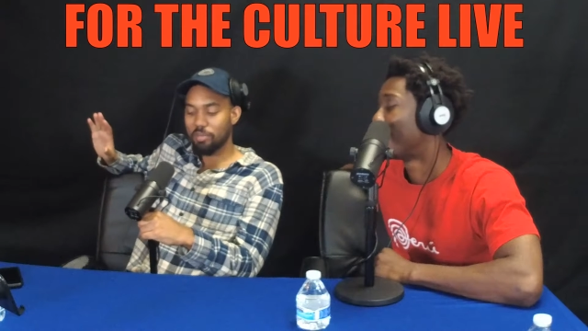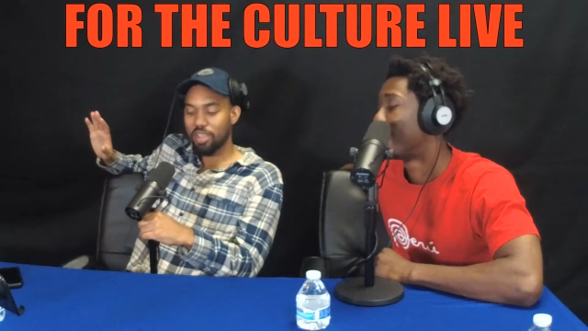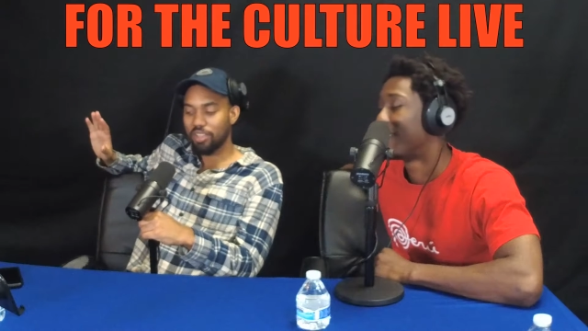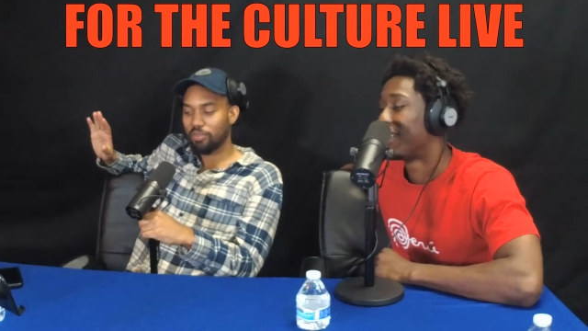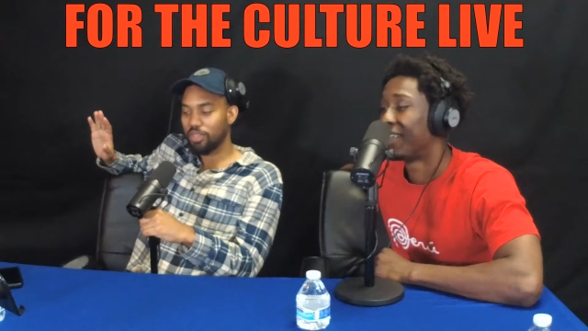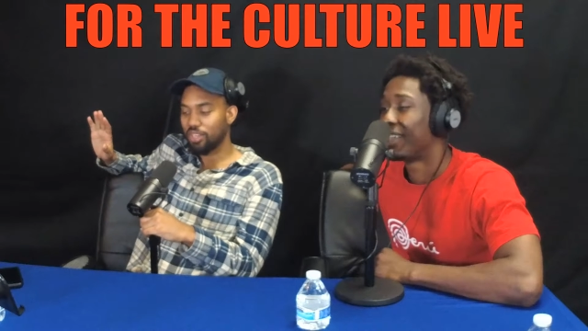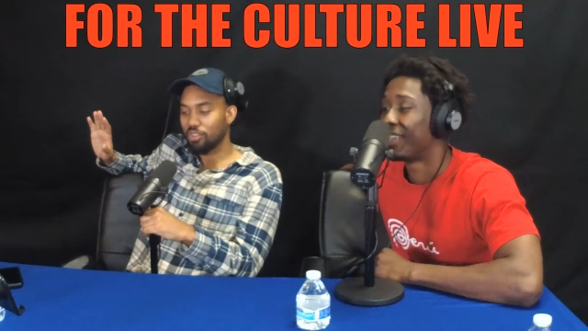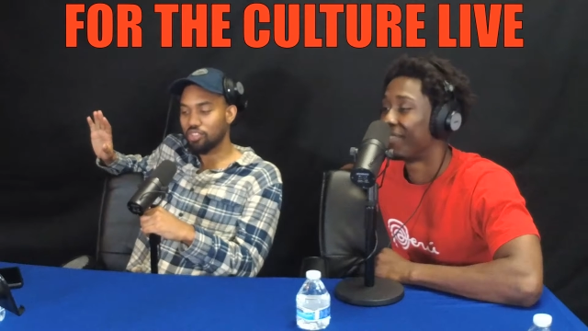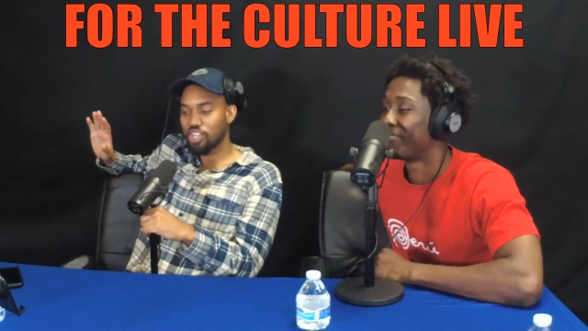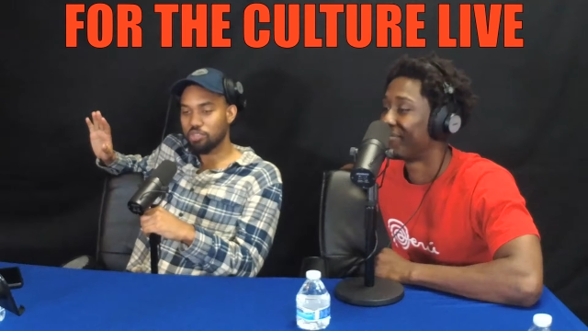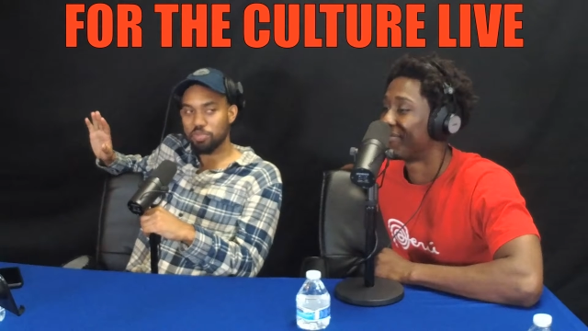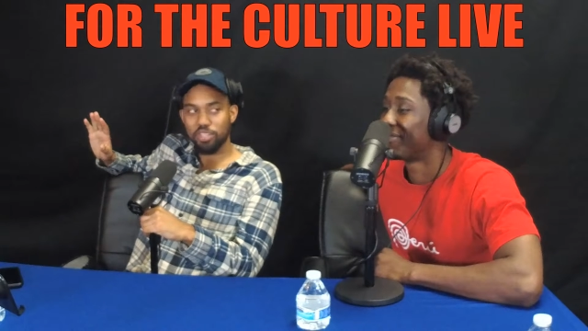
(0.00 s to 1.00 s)
Speaker 1: man. We no
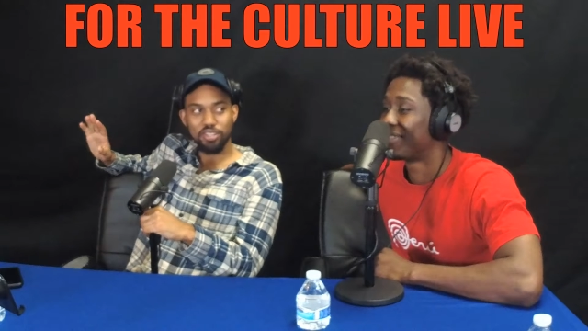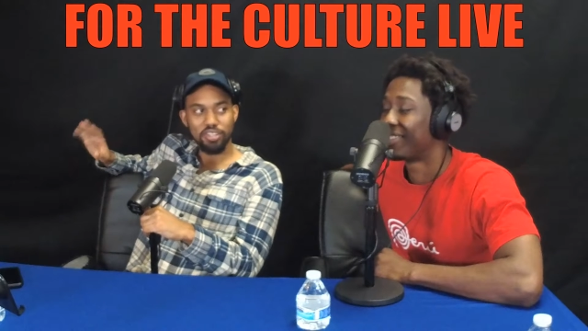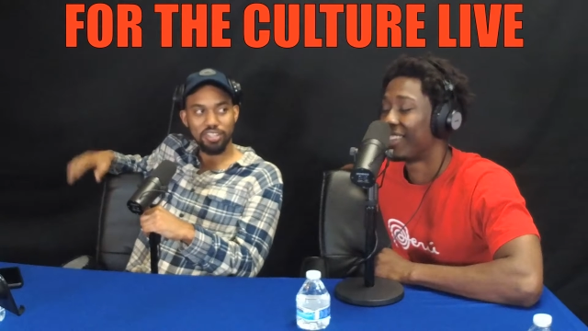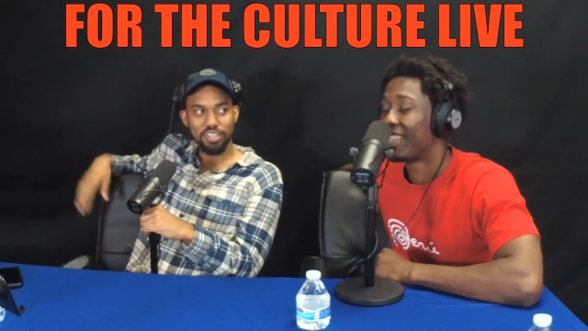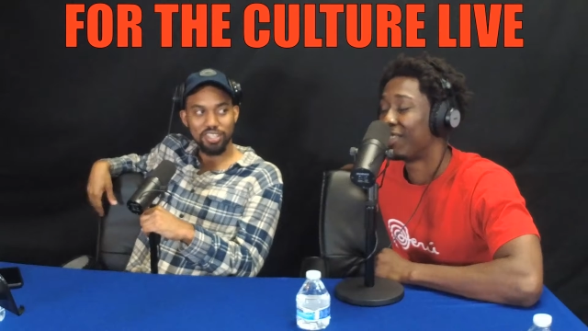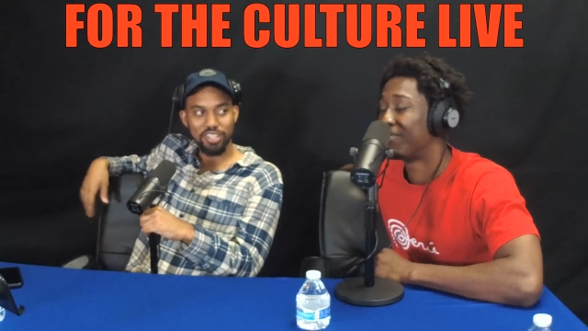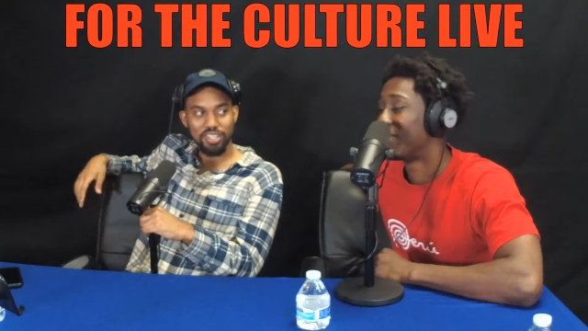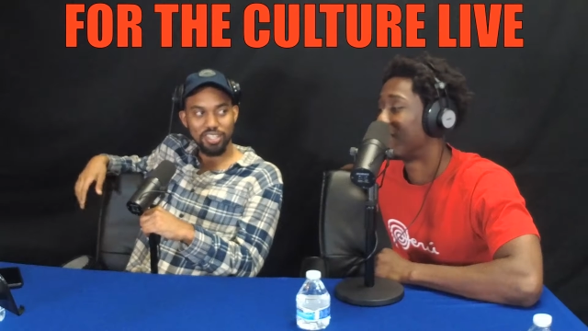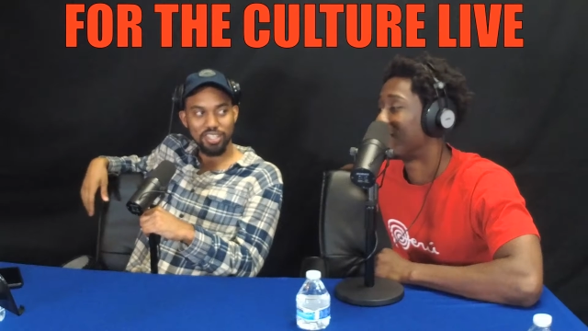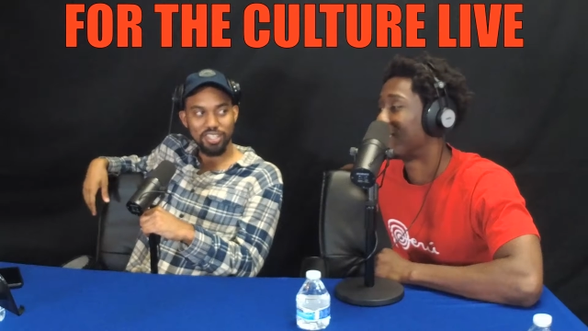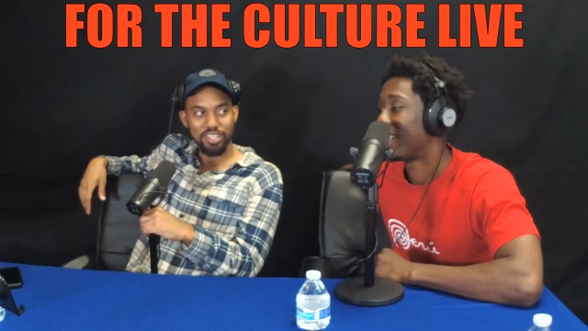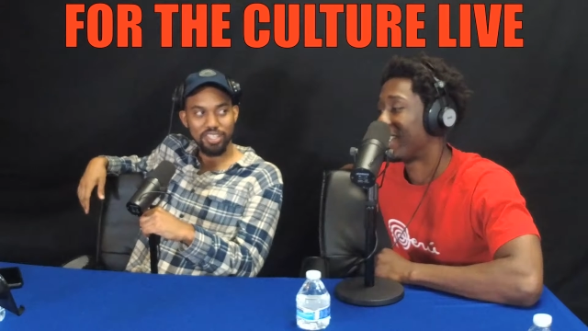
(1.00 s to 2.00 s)
judgment here.
Speaker 2: As
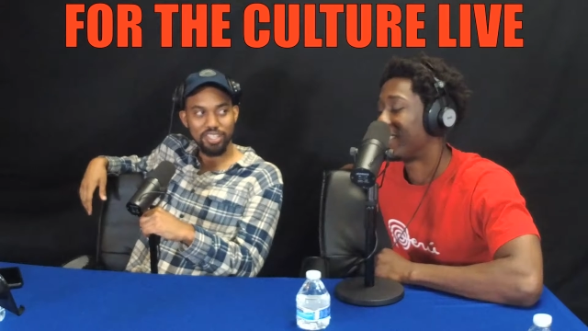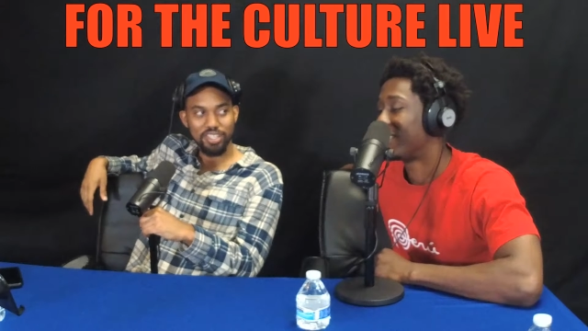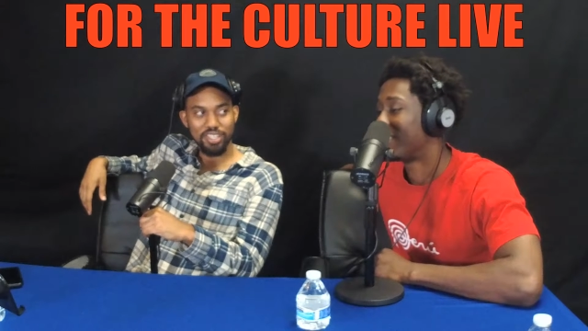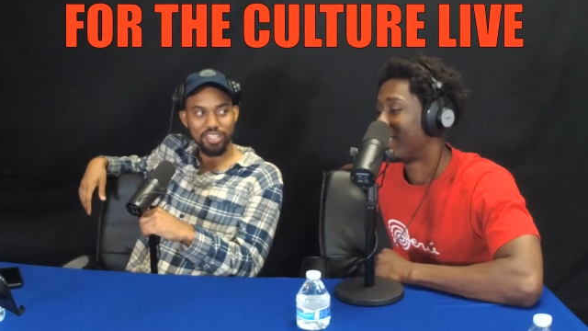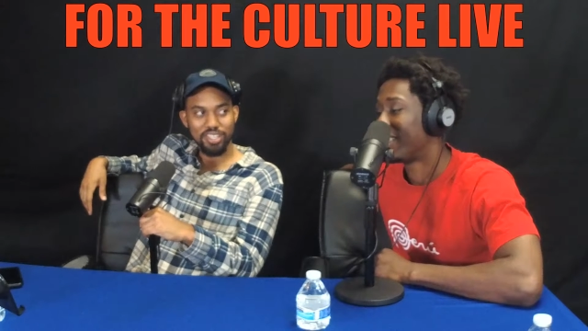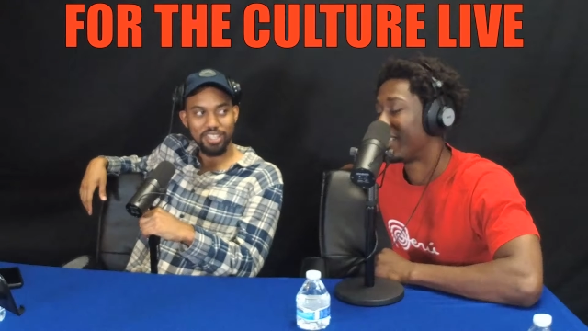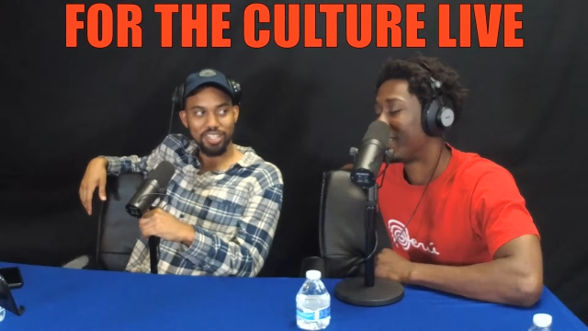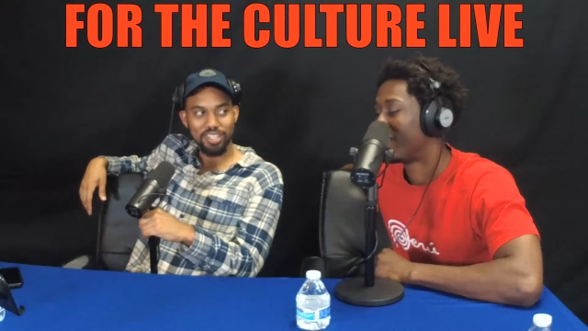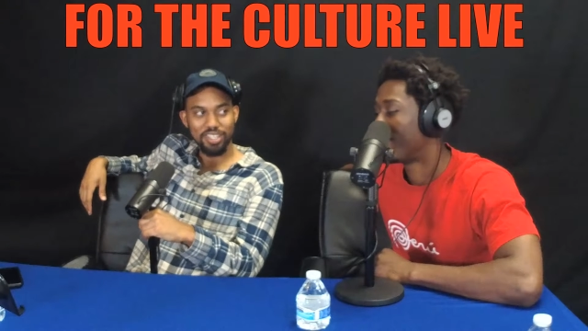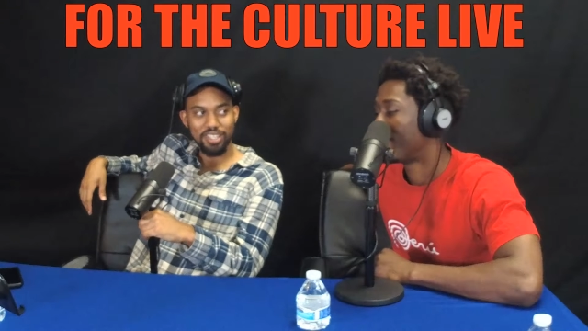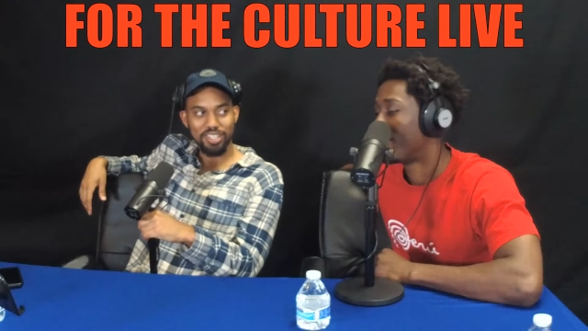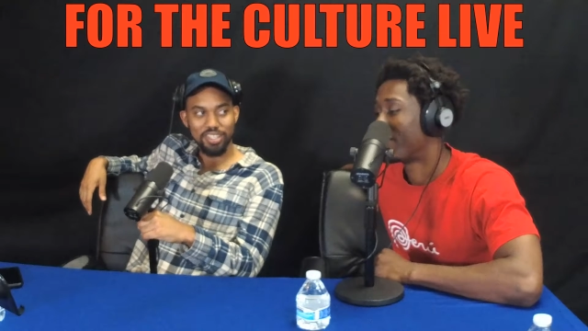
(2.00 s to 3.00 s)
much as I hate to say it,
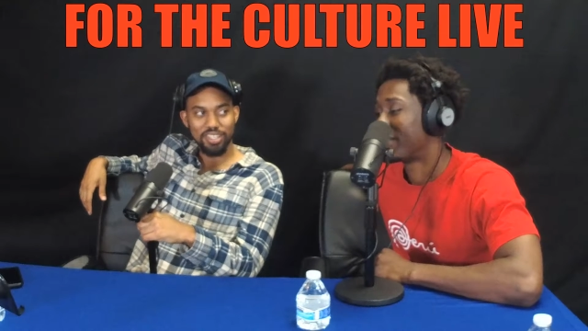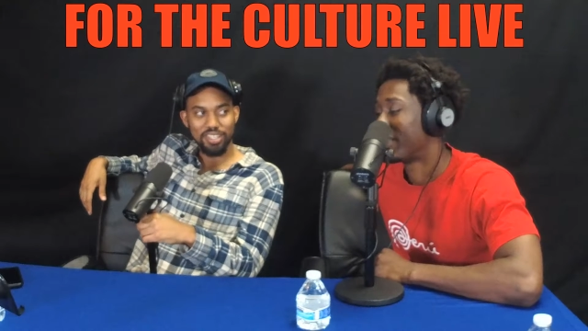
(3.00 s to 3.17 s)
uh, R.